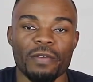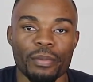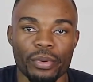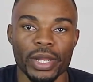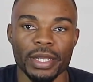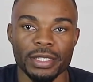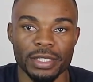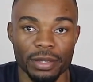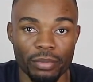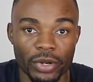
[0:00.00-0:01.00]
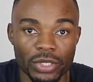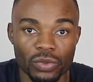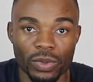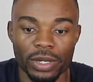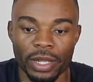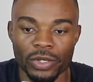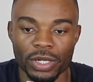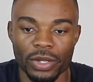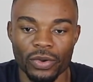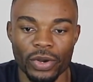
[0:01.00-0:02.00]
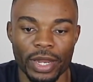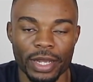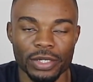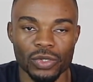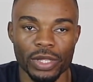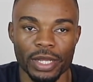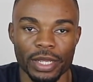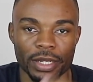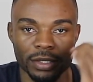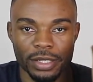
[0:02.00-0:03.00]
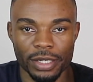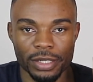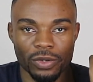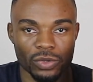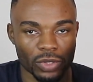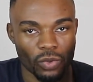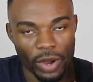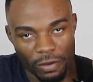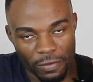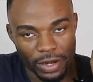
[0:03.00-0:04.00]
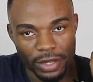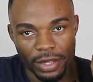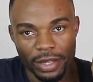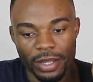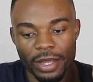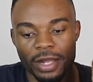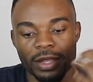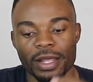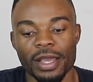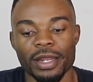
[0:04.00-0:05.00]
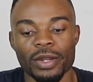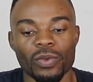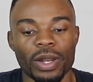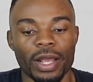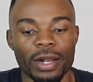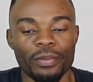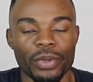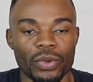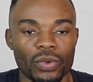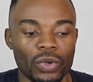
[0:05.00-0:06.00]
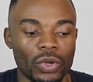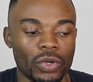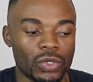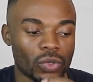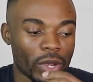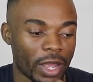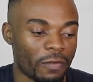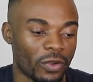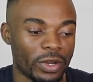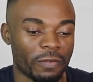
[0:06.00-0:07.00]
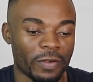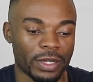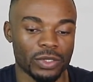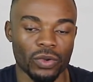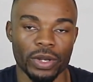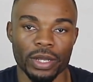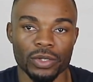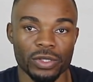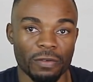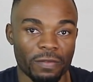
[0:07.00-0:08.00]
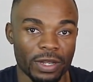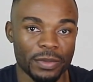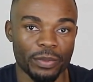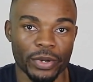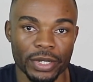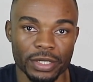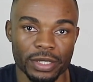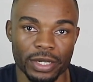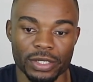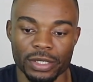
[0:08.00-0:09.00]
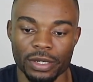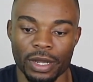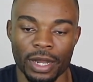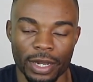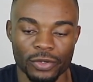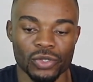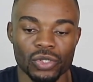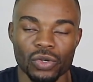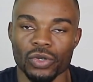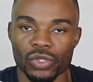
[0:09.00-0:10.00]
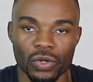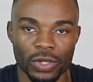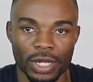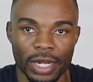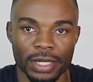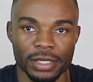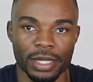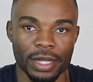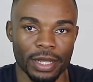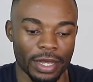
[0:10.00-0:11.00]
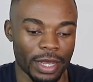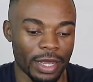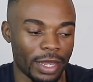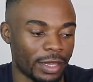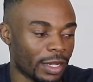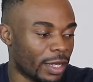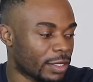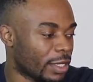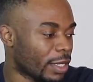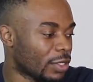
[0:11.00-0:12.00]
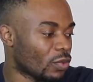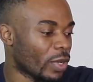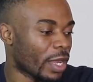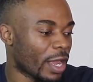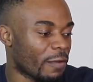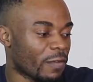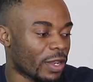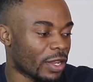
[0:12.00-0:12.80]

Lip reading: a bridge, the bridge will actually connect to the internet or to the Wi-Fi, and then it will help you to have your device connect to the Philips bridge that allows you to control the lights. And the next thing that we have in